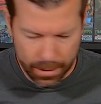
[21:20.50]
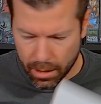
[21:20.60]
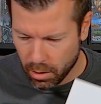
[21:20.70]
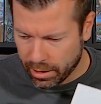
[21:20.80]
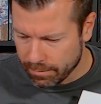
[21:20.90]

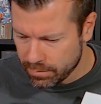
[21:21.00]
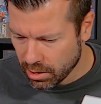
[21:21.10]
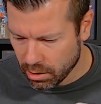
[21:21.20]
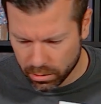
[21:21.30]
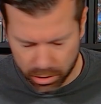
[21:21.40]
Okay,
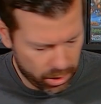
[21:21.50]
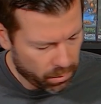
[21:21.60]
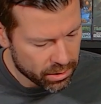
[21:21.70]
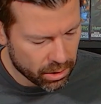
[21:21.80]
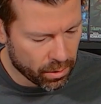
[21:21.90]
so she
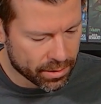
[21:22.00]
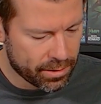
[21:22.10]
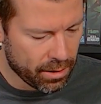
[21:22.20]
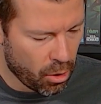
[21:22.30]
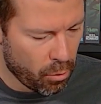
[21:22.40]
wants to go to
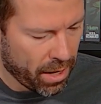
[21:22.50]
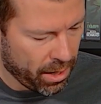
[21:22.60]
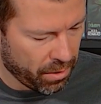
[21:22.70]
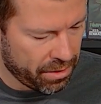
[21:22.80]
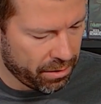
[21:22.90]

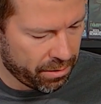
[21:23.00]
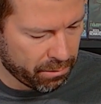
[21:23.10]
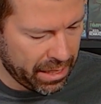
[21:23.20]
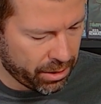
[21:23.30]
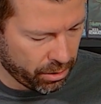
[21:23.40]
Sloma within
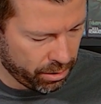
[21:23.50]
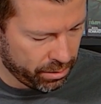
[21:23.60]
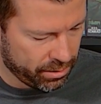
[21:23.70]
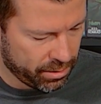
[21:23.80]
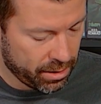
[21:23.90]
3
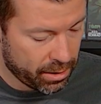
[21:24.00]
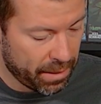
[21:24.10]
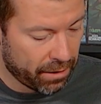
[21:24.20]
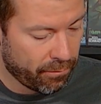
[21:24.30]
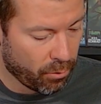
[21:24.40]
turns to
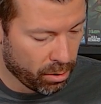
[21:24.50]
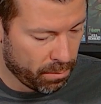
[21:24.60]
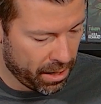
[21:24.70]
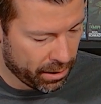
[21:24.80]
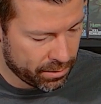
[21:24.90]
make
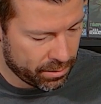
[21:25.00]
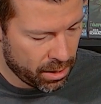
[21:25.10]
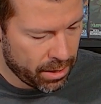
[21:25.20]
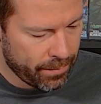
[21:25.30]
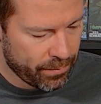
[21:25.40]
$4,
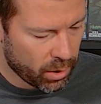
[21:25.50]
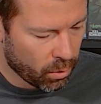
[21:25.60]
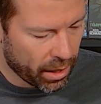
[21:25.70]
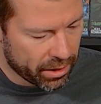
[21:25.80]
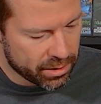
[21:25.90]

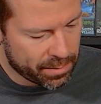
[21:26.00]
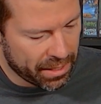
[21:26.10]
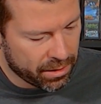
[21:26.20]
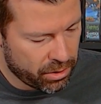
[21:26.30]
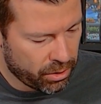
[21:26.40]
or I could
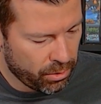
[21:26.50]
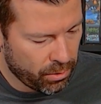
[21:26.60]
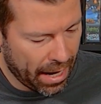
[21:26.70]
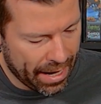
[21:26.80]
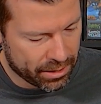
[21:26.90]
spend
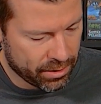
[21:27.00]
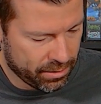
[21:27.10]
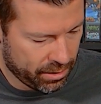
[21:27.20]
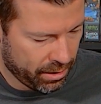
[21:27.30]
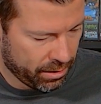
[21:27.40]
2
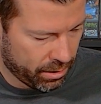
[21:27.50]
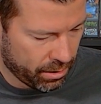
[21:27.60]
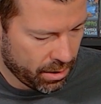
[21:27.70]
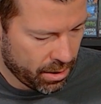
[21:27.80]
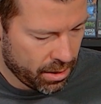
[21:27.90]
actions
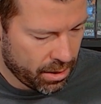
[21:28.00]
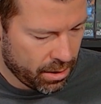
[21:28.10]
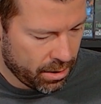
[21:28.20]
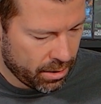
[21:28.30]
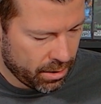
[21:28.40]
here
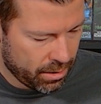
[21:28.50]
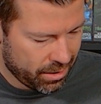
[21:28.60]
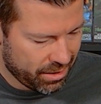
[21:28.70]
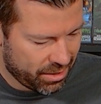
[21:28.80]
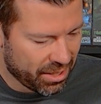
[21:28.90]

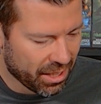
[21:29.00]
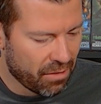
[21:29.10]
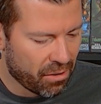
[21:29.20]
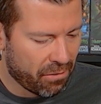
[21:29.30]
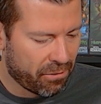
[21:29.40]
to
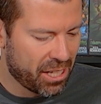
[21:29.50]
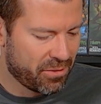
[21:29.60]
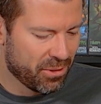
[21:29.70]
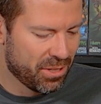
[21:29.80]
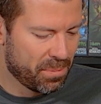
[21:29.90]
deliver a fresh
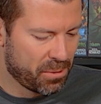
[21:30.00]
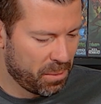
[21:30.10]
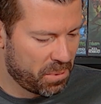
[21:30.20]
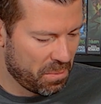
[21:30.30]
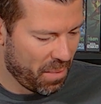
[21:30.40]
food
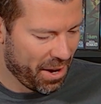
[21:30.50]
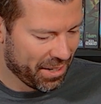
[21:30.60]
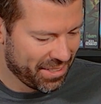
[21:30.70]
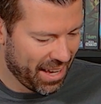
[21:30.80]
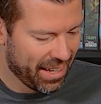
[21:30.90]
subscription
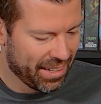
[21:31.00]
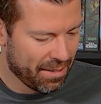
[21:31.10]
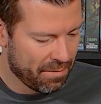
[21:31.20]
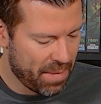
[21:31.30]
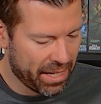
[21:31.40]
box and
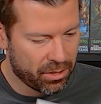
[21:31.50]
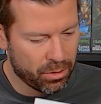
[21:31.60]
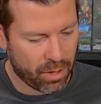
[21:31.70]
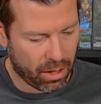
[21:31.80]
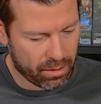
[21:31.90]
make
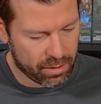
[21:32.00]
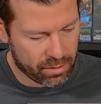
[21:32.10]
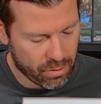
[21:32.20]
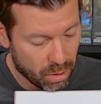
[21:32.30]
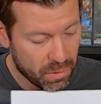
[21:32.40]
$2.
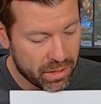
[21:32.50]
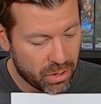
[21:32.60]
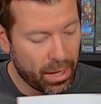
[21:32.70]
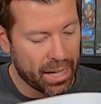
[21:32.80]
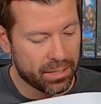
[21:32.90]
Normally
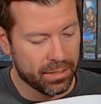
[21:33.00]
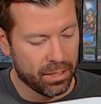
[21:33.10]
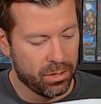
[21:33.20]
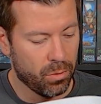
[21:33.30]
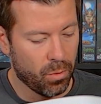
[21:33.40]
2 actions
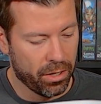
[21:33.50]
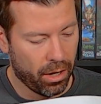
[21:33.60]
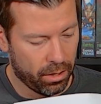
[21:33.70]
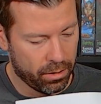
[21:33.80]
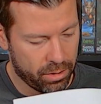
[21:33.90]
gets you
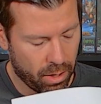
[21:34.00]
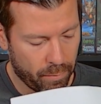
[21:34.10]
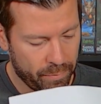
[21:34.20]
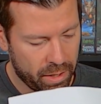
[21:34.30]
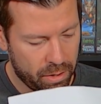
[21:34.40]
$1, so
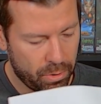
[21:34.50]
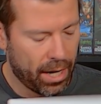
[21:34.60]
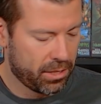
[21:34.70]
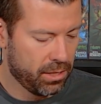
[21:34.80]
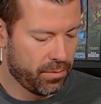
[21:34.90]
2
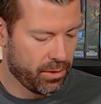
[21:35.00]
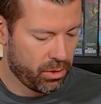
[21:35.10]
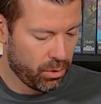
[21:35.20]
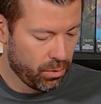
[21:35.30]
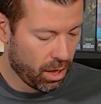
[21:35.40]
actions for
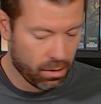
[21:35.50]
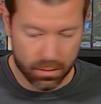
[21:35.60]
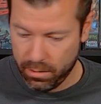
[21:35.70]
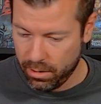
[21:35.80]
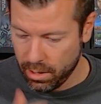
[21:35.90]

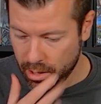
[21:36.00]
$2